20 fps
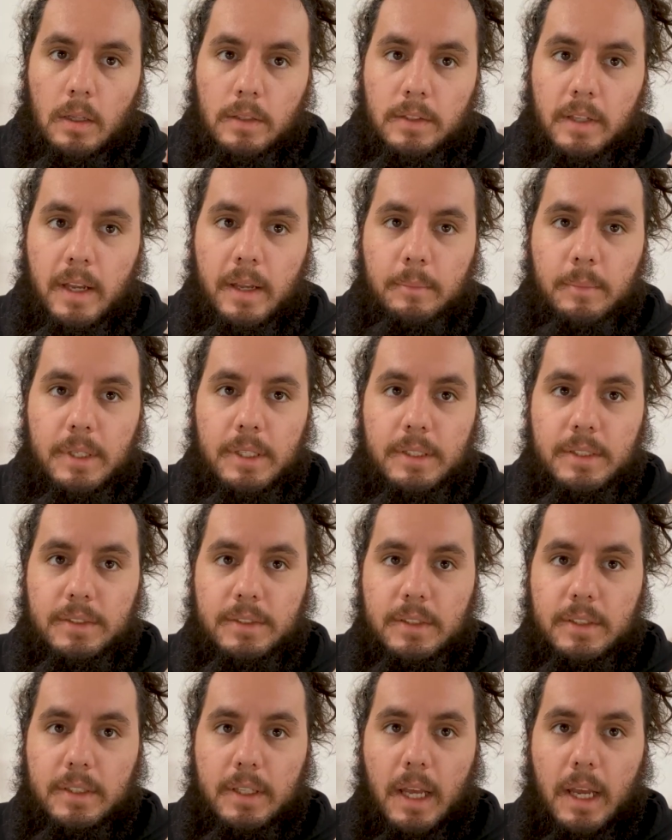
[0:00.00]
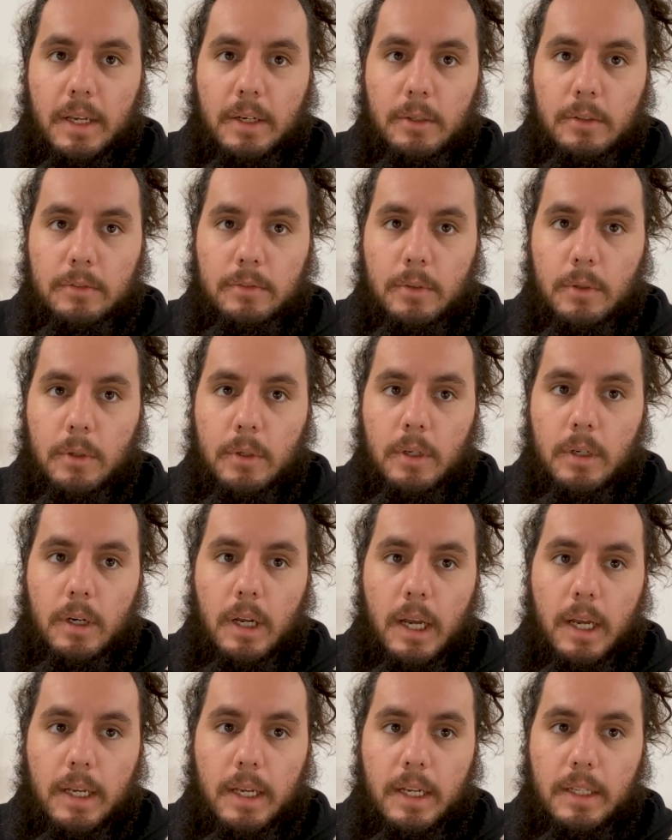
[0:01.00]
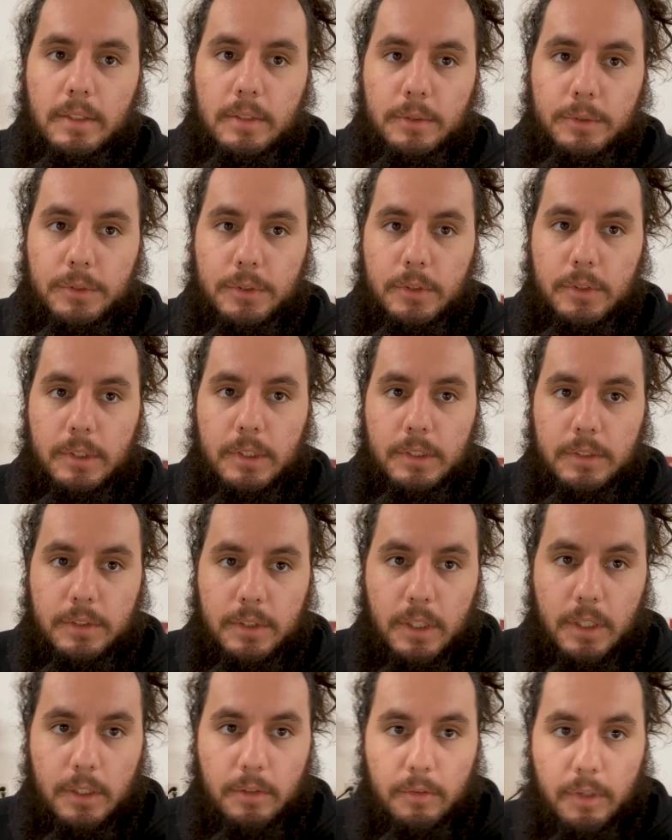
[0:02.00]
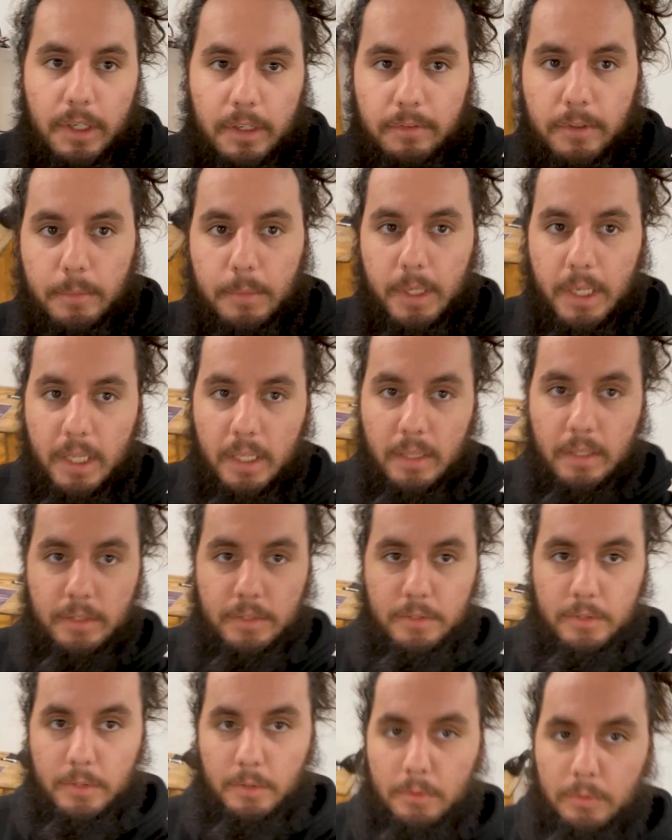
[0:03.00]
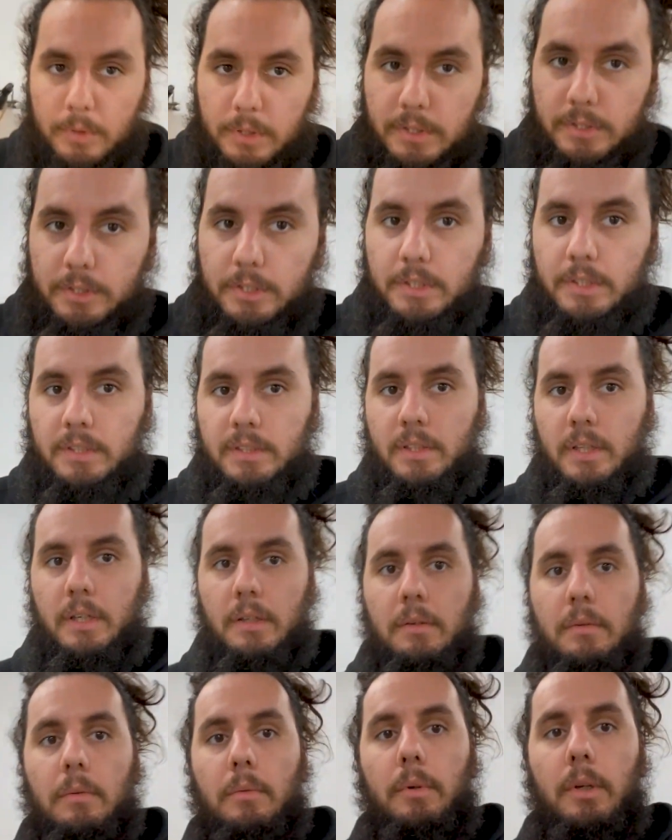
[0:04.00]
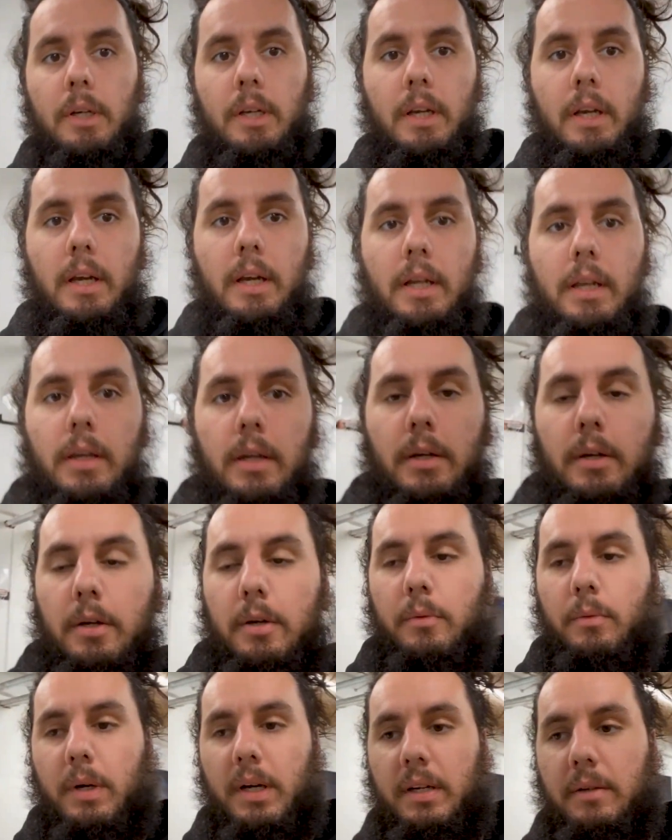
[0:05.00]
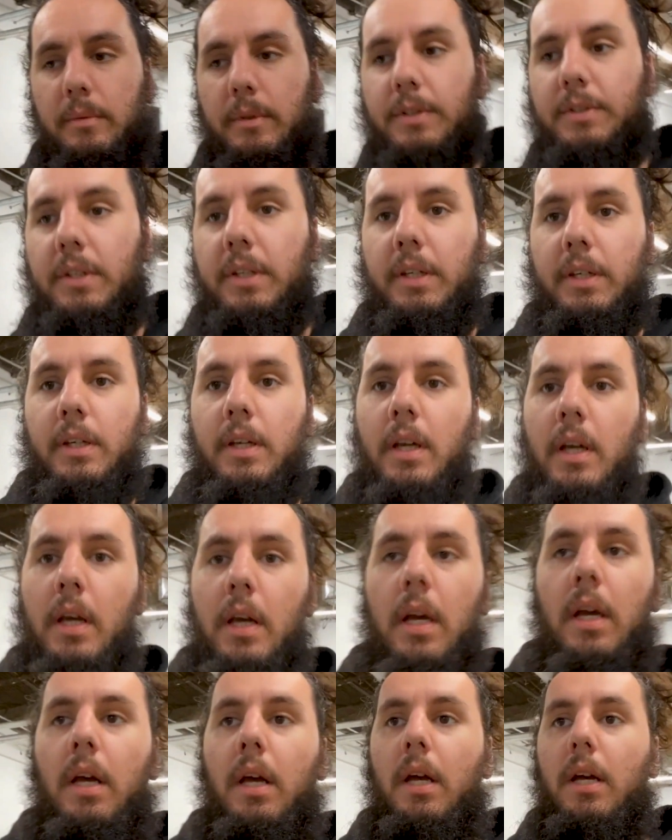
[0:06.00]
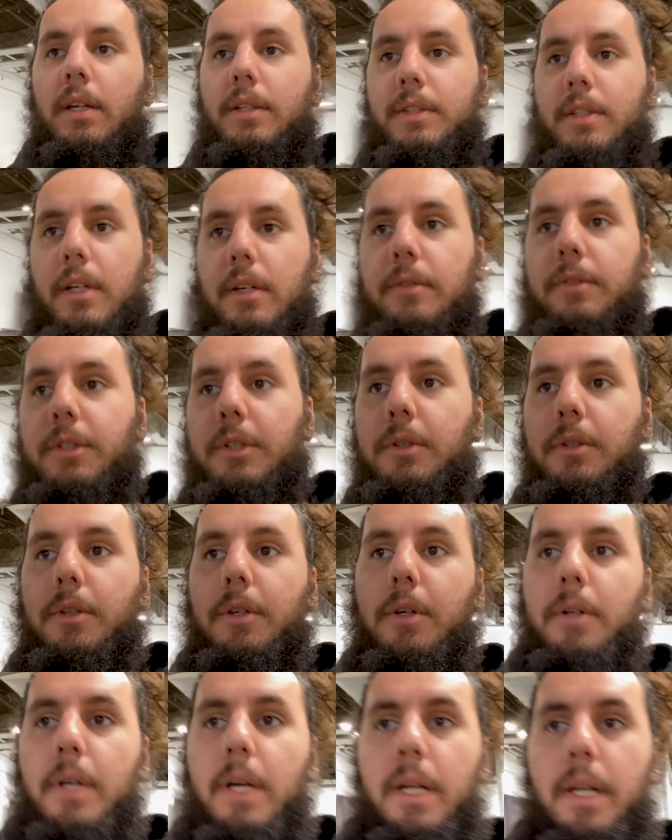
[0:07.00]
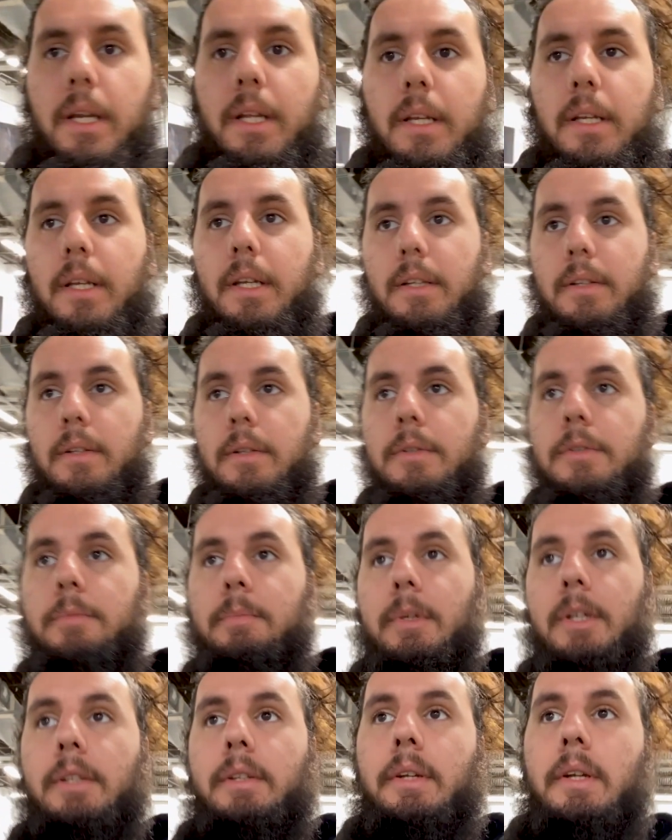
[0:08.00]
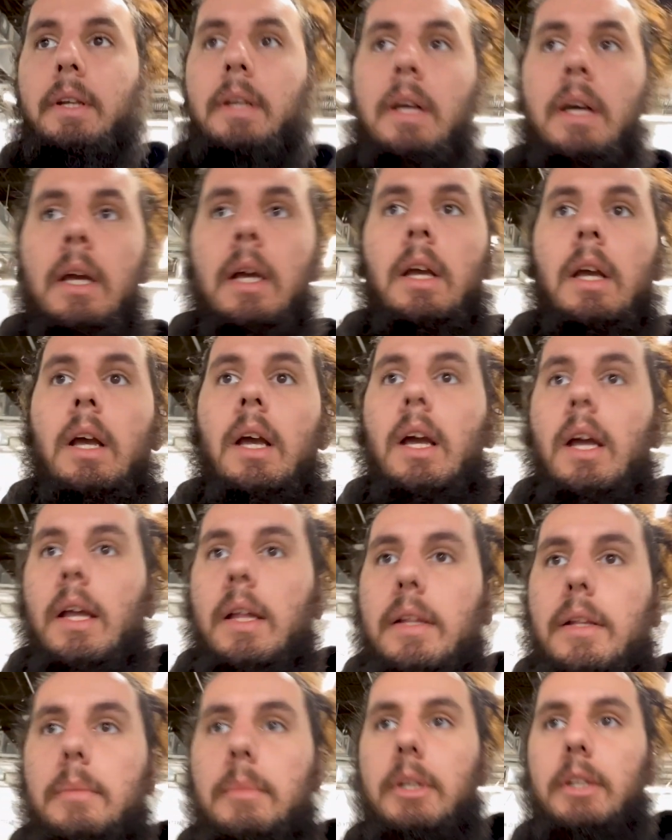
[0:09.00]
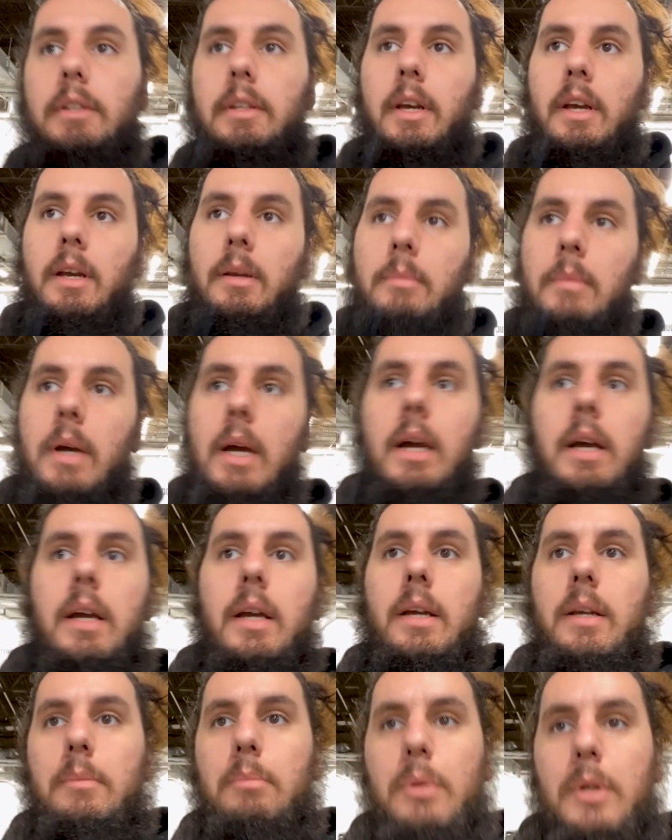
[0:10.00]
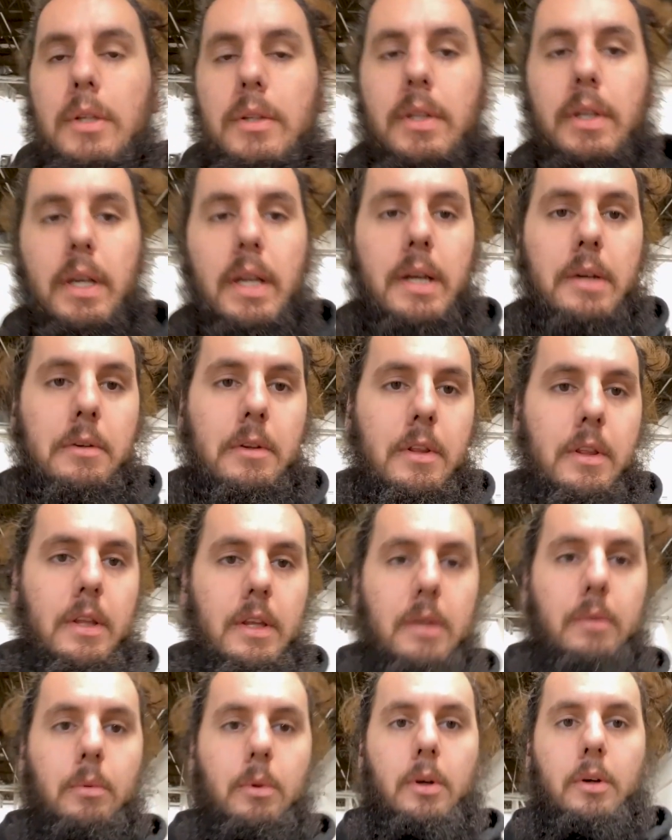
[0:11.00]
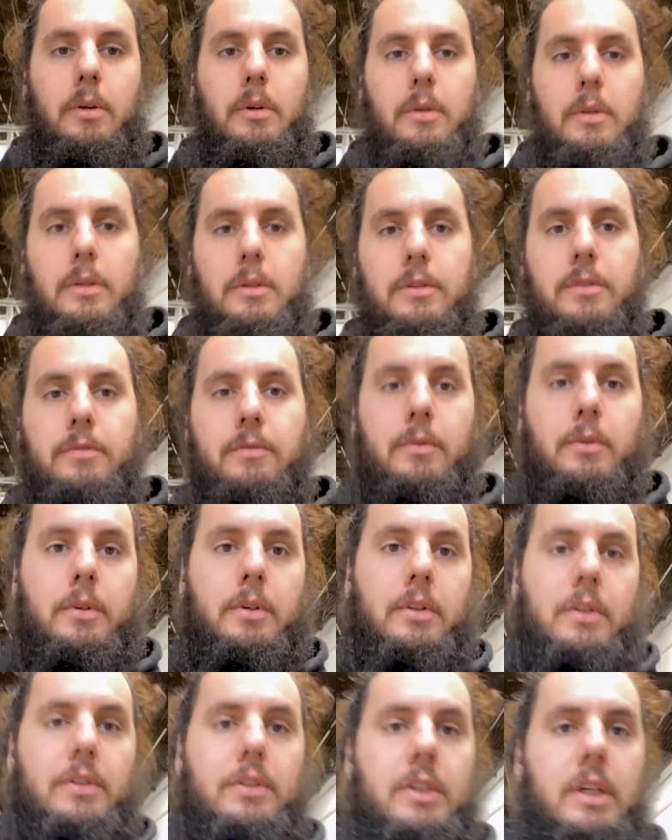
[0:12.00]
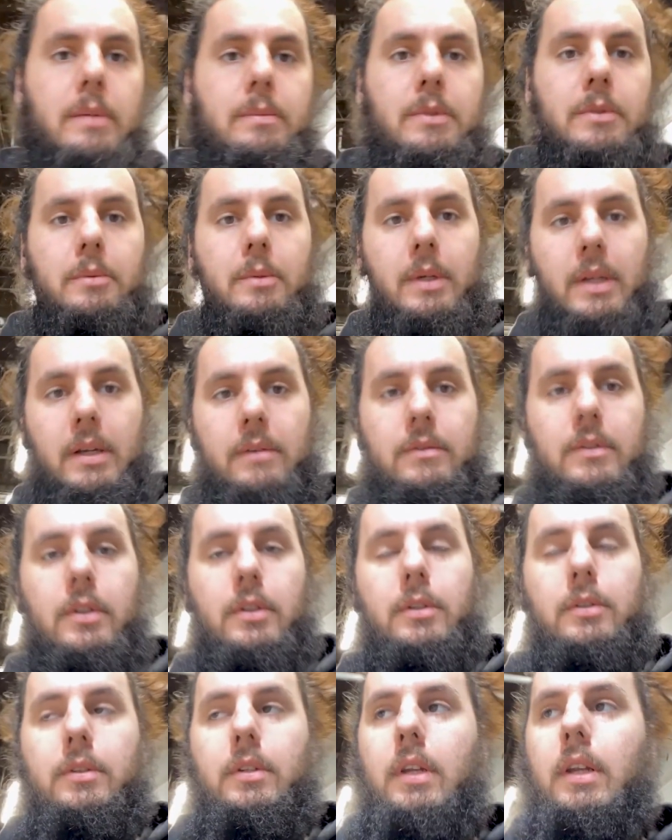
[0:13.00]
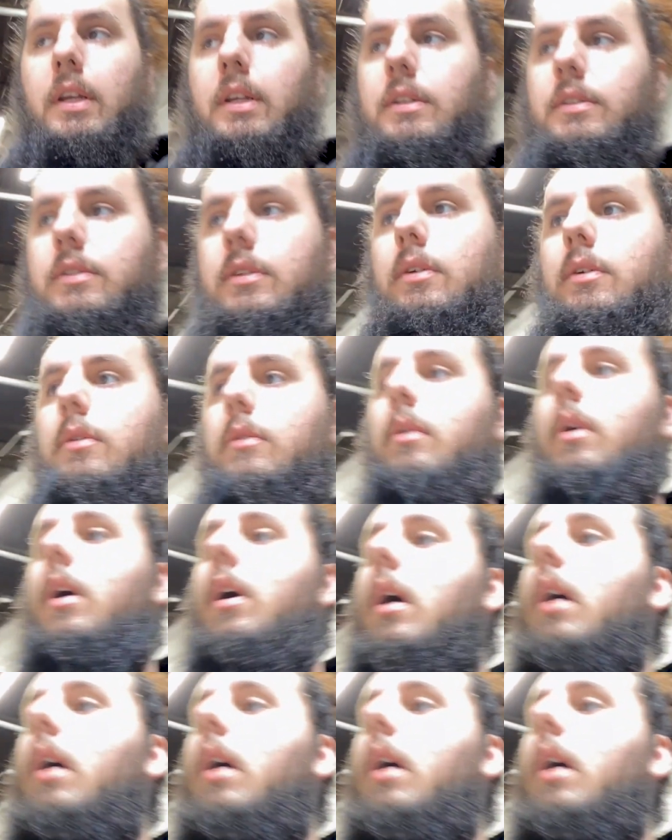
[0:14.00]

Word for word: Time is 9.04. I got those screens all ready for Michaela, so once she's done working on her wine and whiskey stuff, she'll go ahead and get those printed. In the meantime, I printed out the work orders for the jobs that we have to do today, so